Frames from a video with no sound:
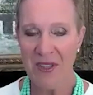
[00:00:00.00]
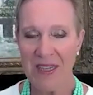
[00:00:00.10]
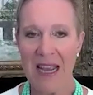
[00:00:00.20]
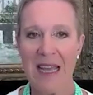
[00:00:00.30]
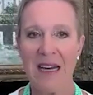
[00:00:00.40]

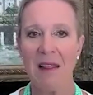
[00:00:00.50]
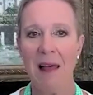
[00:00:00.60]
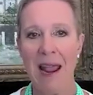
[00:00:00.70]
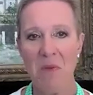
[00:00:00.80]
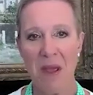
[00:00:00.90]
in
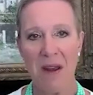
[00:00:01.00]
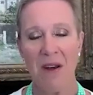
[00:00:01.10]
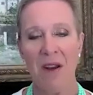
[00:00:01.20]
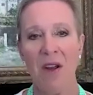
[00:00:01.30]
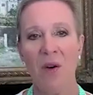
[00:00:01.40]
alignment
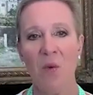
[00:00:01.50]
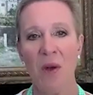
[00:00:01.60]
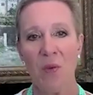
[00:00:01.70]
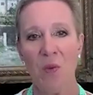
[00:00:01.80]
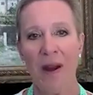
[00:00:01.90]

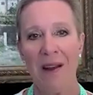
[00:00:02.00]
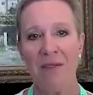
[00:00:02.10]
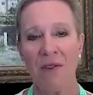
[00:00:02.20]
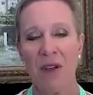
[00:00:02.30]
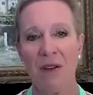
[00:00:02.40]
with whatever